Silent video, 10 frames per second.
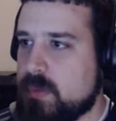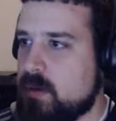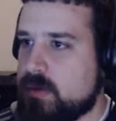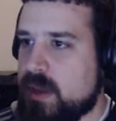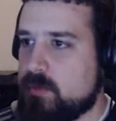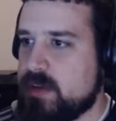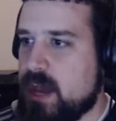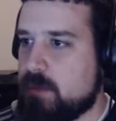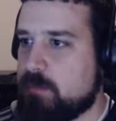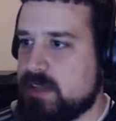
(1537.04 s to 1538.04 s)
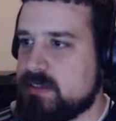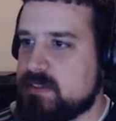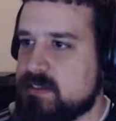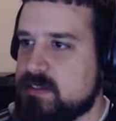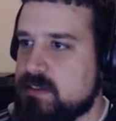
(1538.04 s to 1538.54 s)
Okay, we got
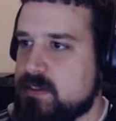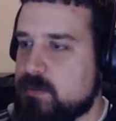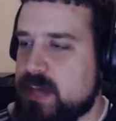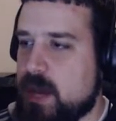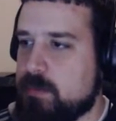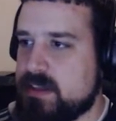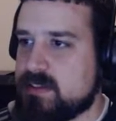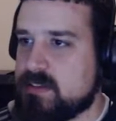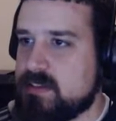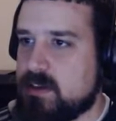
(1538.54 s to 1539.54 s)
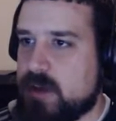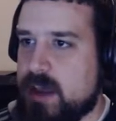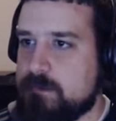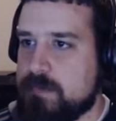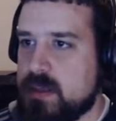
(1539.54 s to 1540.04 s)
buttons. We got buttons. Okay.
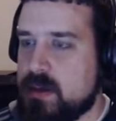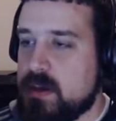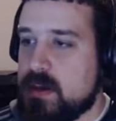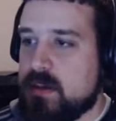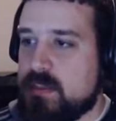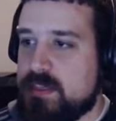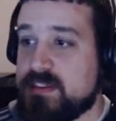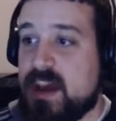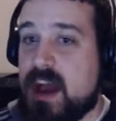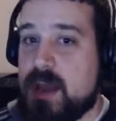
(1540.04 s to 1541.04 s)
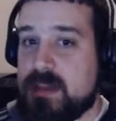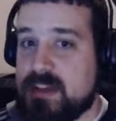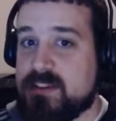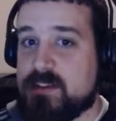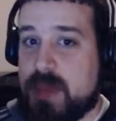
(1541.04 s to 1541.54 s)
This time it
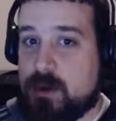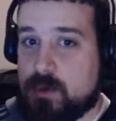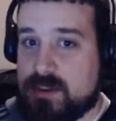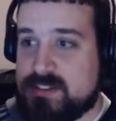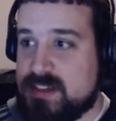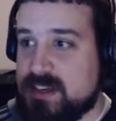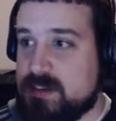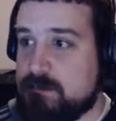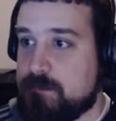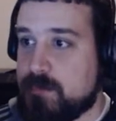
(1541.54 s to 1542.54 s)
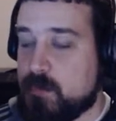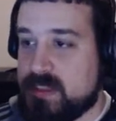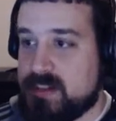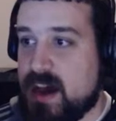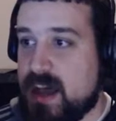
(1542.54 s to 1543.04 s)
is a backward C with a
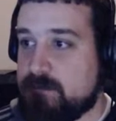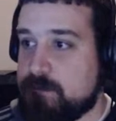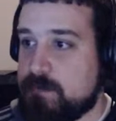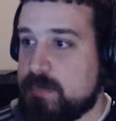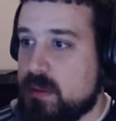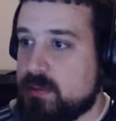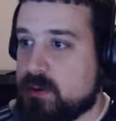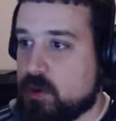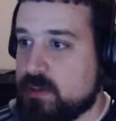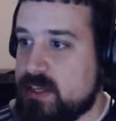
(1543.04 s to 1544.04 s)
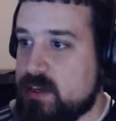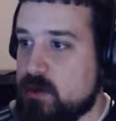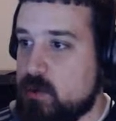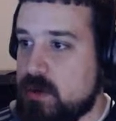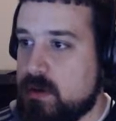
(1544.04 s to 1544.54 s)
dot. The curly
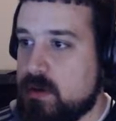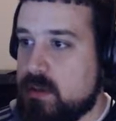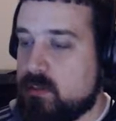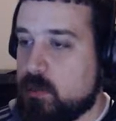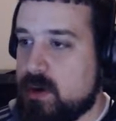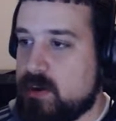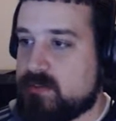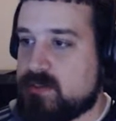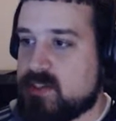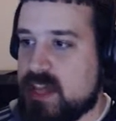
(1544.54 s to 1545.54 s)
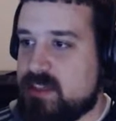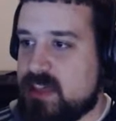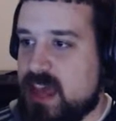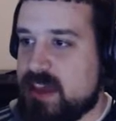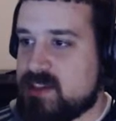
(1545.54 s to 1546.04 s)
Q, the weird scythe
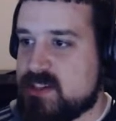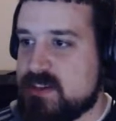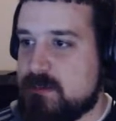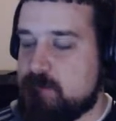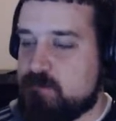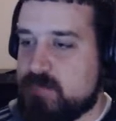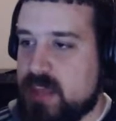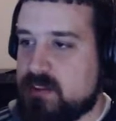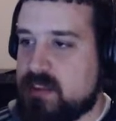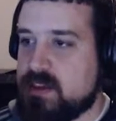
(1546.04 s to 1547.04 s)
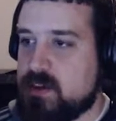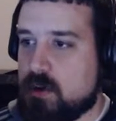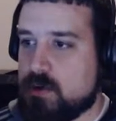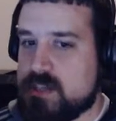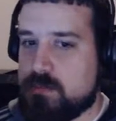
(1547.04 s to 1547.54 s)
X, and the
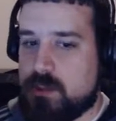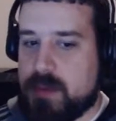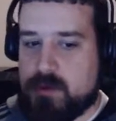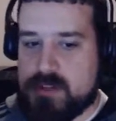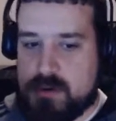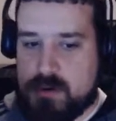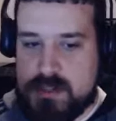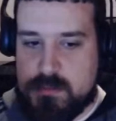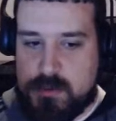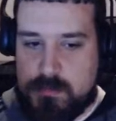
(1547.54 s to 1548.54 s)
euro symbol, the backwards euro symbol.